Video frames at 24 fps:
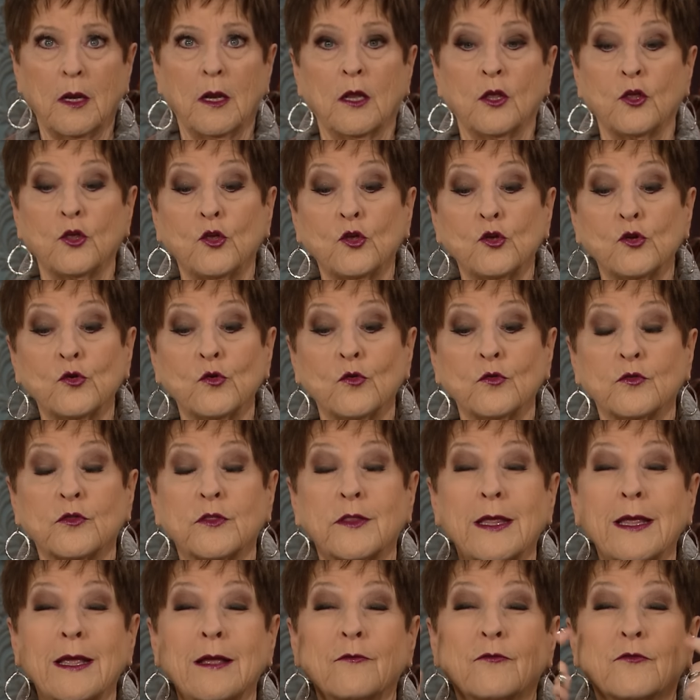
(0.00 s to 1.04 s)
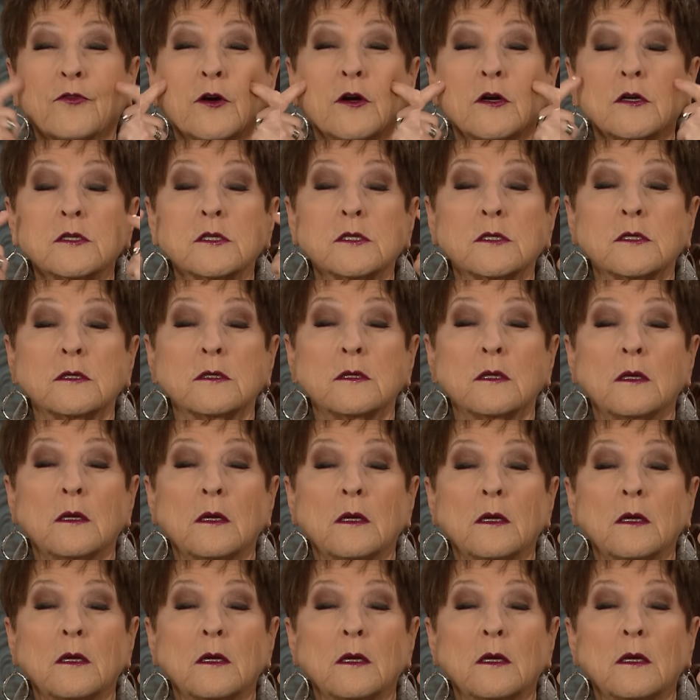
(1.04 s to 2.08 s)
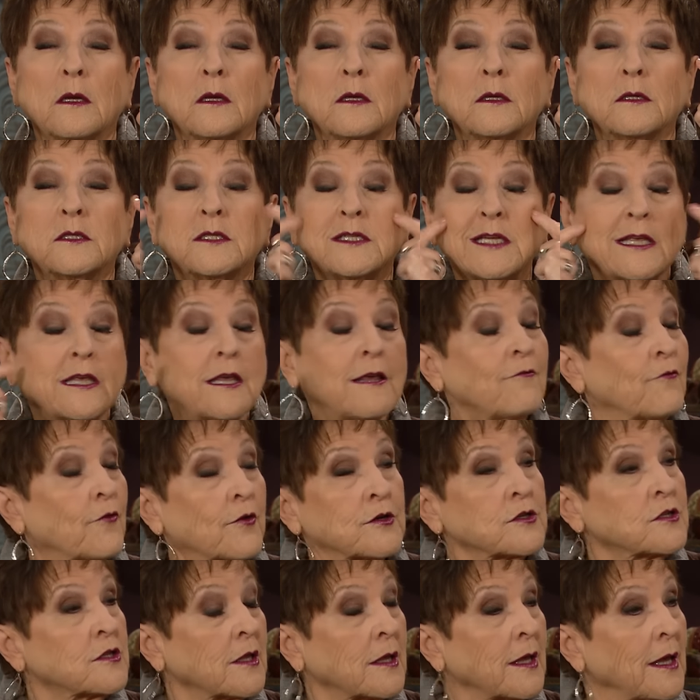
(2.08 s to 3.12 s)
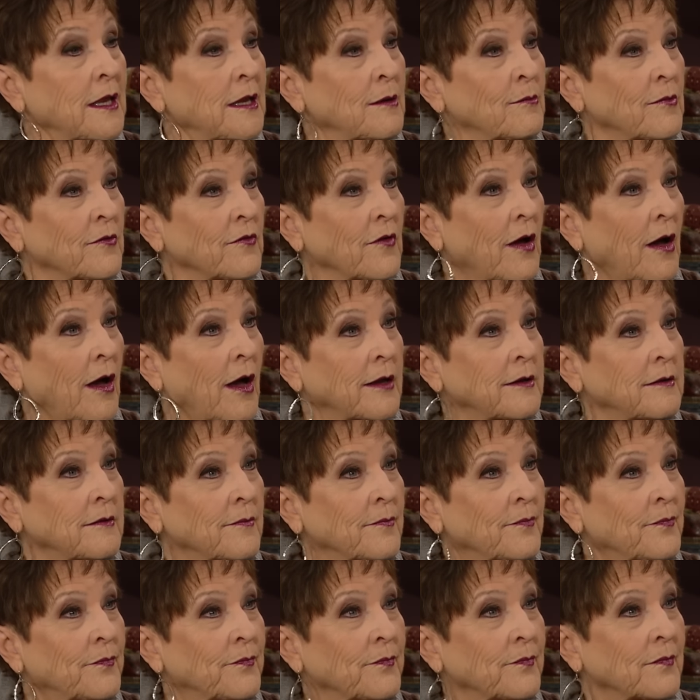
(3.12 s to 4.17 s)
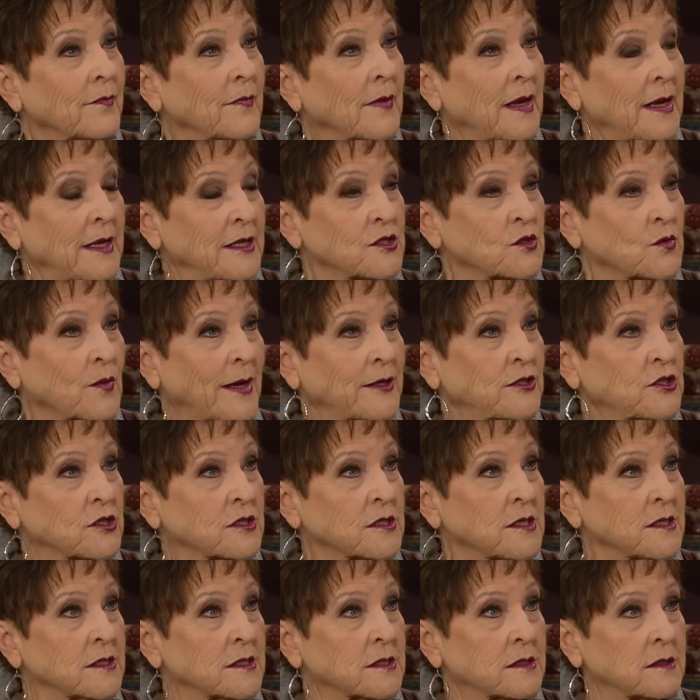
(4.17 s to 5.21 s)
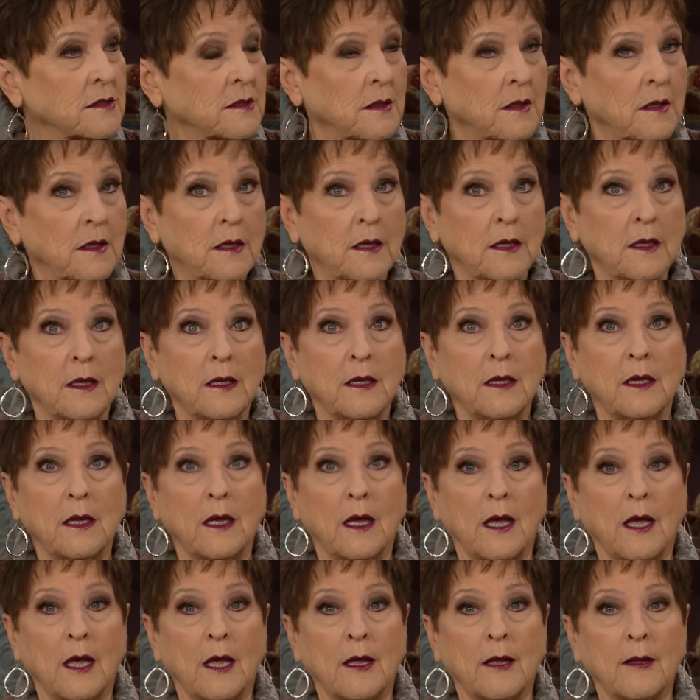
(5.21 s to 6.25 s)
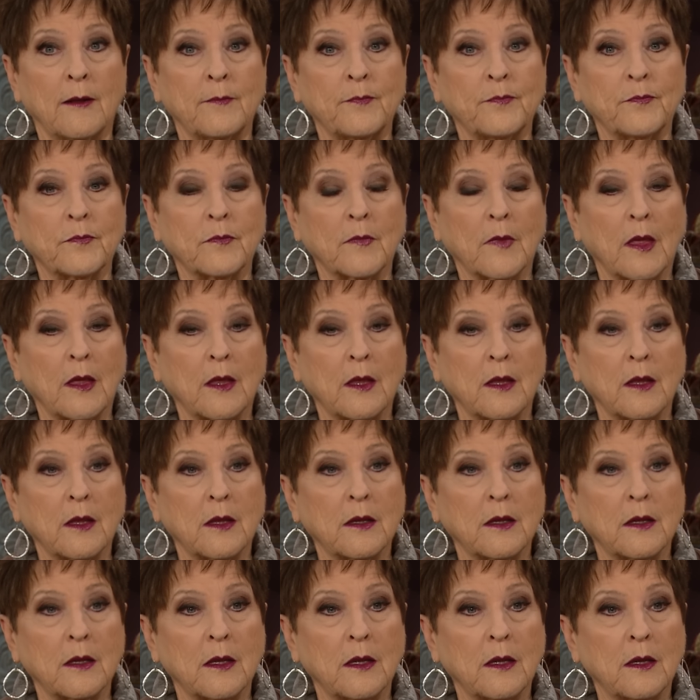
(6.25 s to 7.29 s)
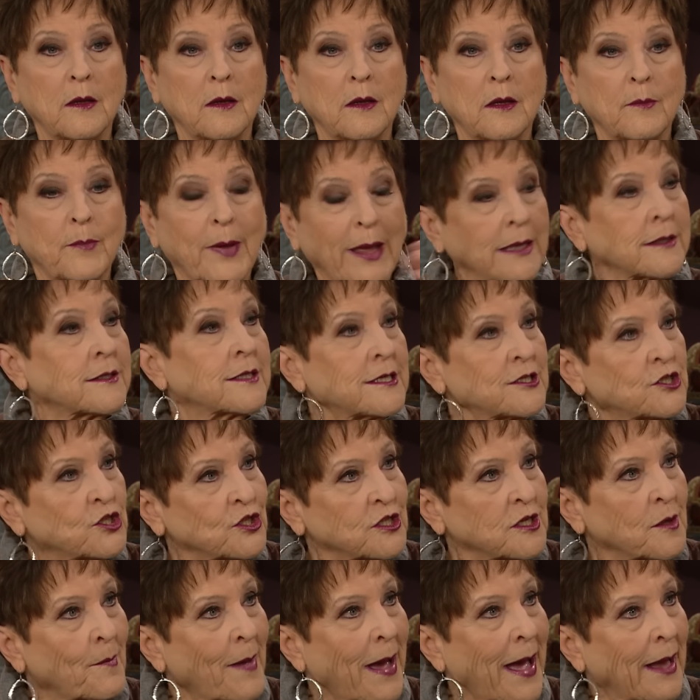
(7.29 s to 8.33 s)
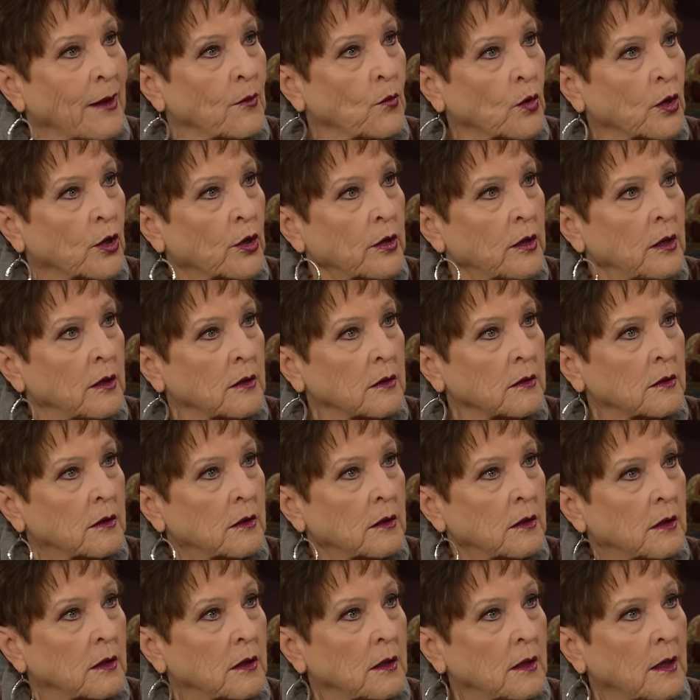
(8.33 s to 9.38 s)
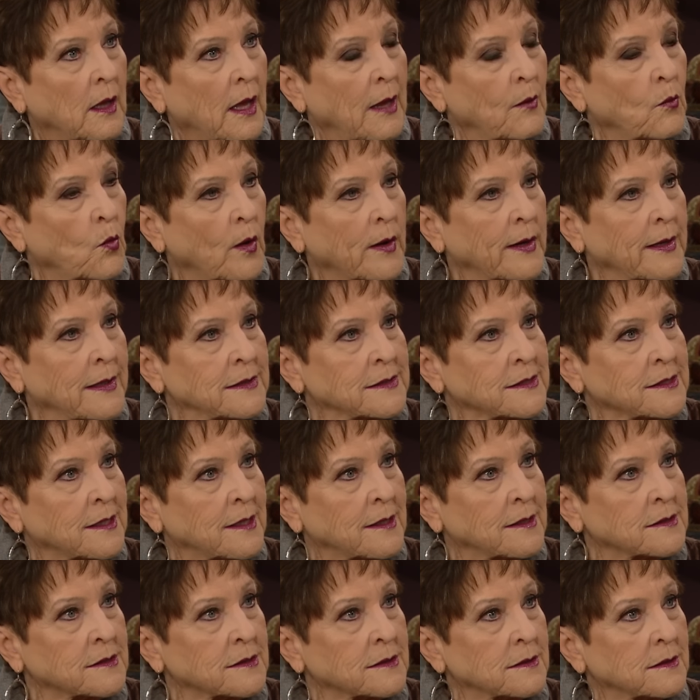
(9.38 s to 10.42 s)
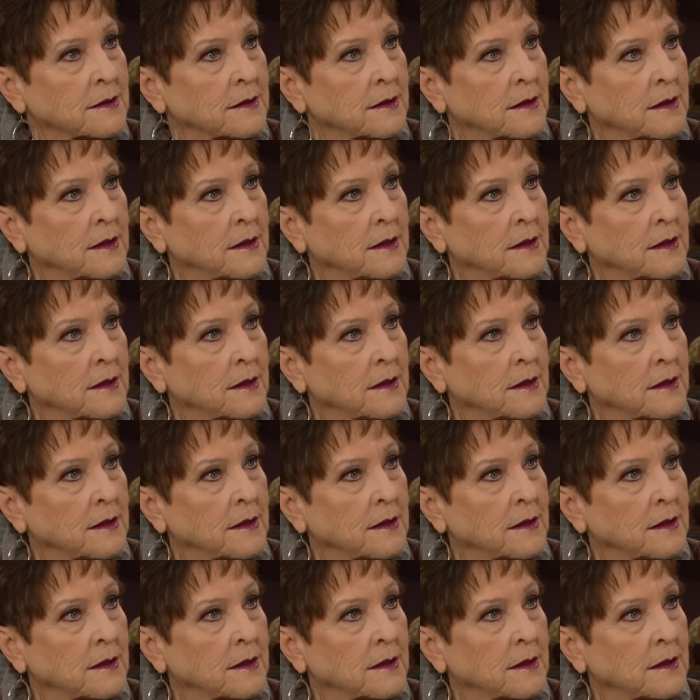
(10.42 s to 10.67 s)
You think first. Seek ye first the kingdom of God and his righteousness. Uh, pay attention to my word. Yes, that's right. And what it says.